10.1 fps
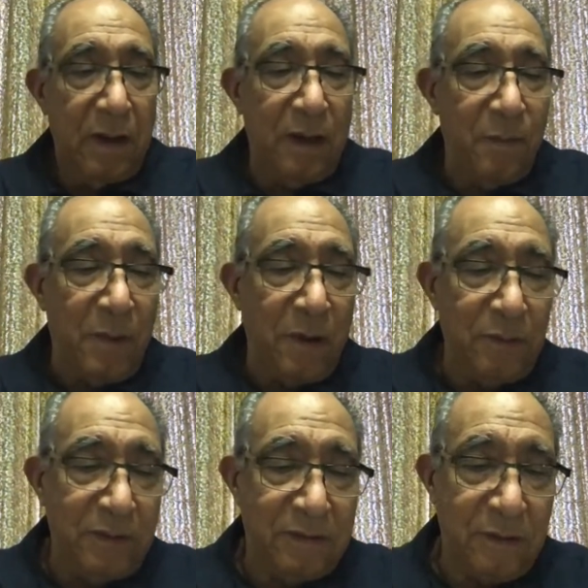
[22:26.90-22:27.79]

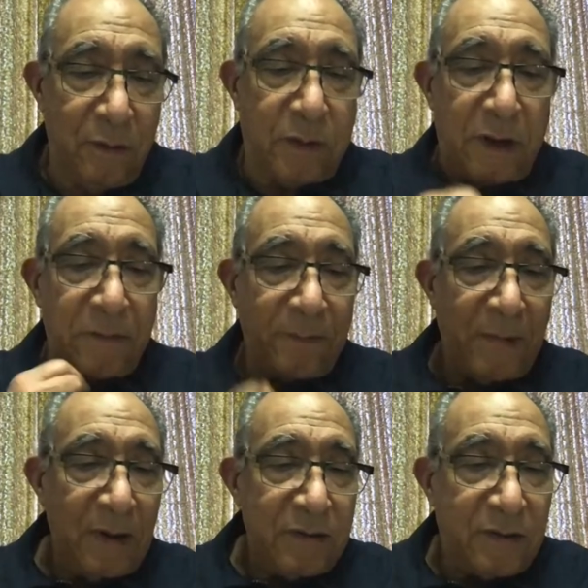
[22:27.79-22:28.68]
mountains. Okay,
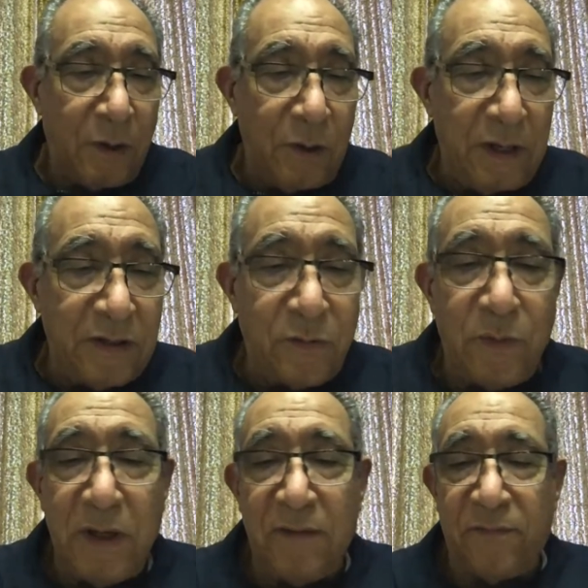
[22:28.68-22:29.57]
so let's
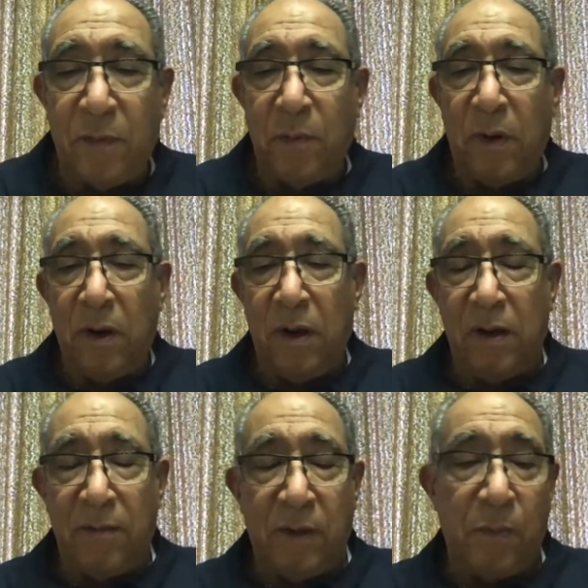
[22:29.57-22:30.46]
read from
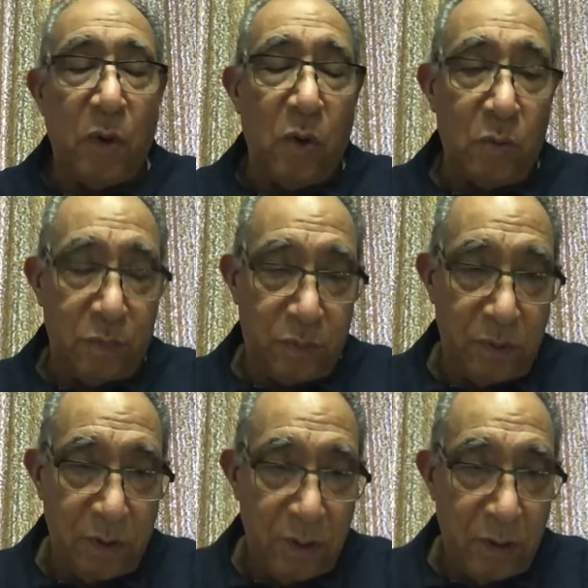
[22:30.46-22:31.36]
the Pope.
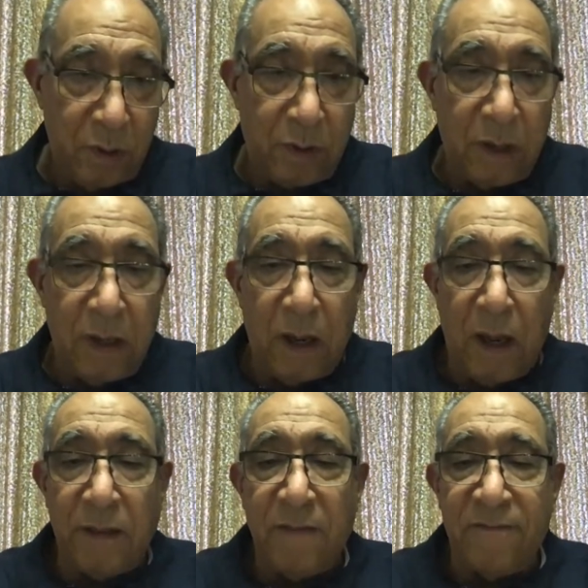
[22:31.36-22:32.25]
Okay,
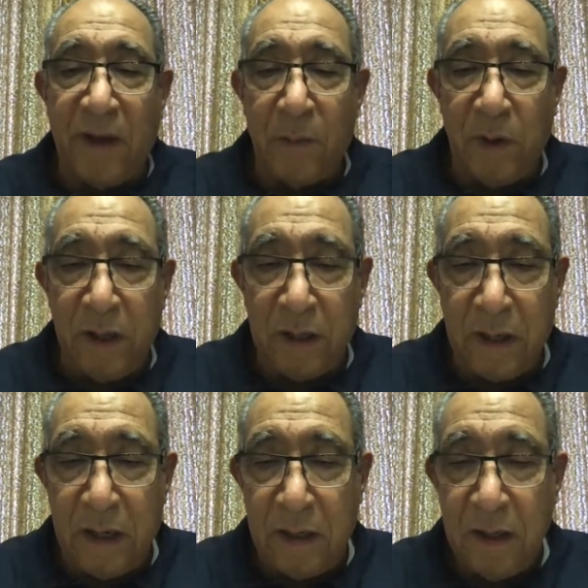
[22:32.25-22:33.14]
on the family
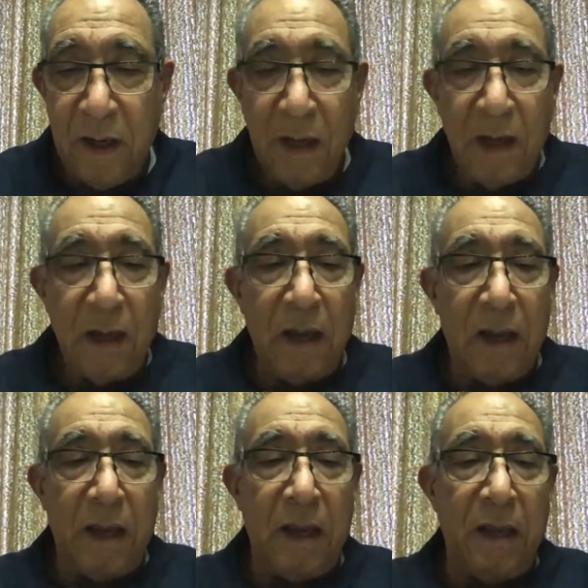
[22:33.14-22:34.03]
again,
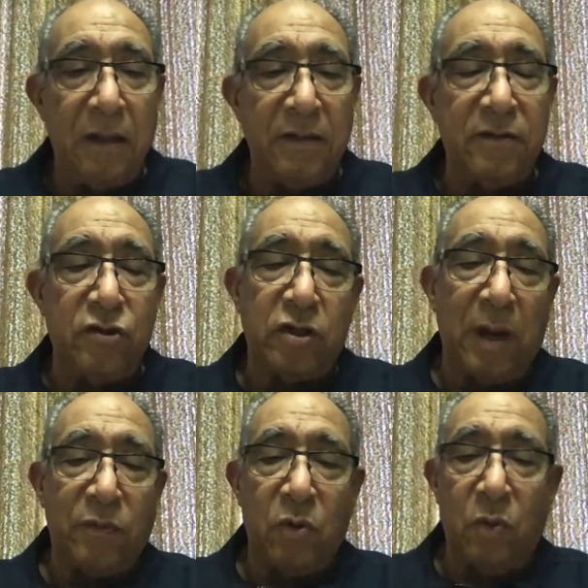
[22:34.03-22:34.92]
and this is
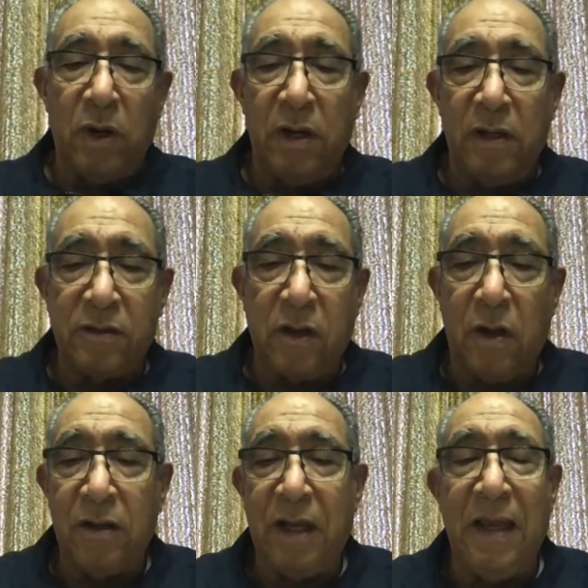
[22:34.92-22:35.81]
chapter 1, and it's
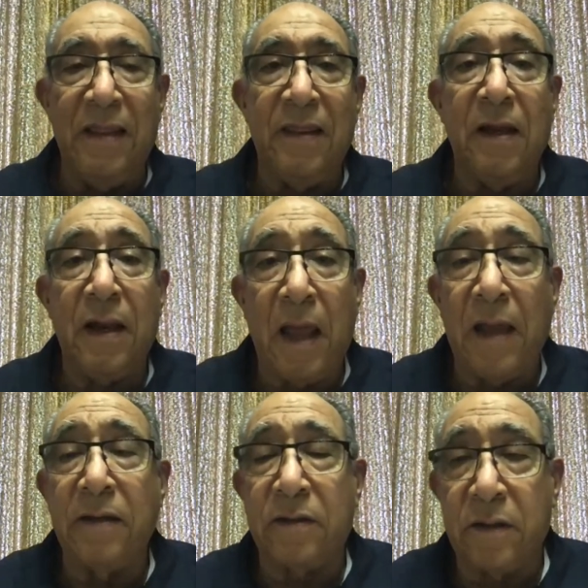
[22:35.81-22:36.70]
called "In the
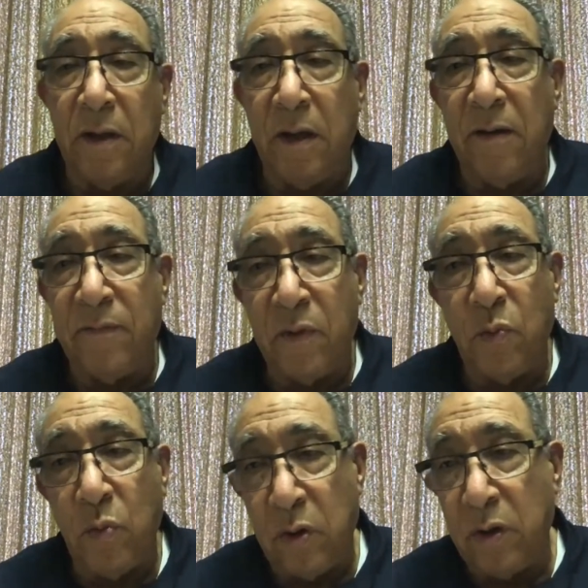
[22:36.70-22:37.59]
Light of the
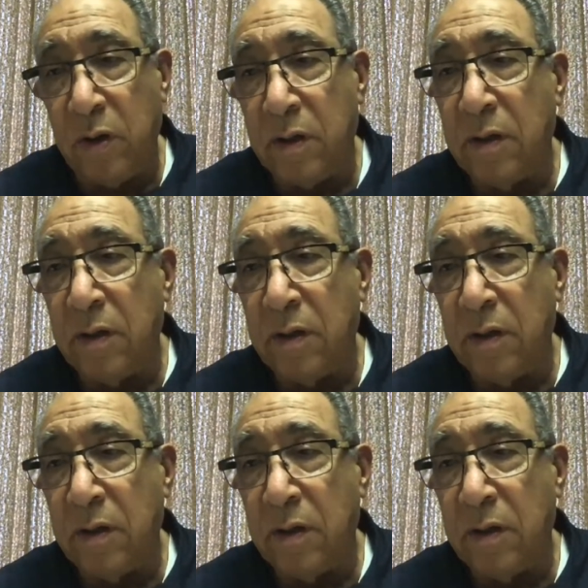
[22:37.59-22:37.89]
Word."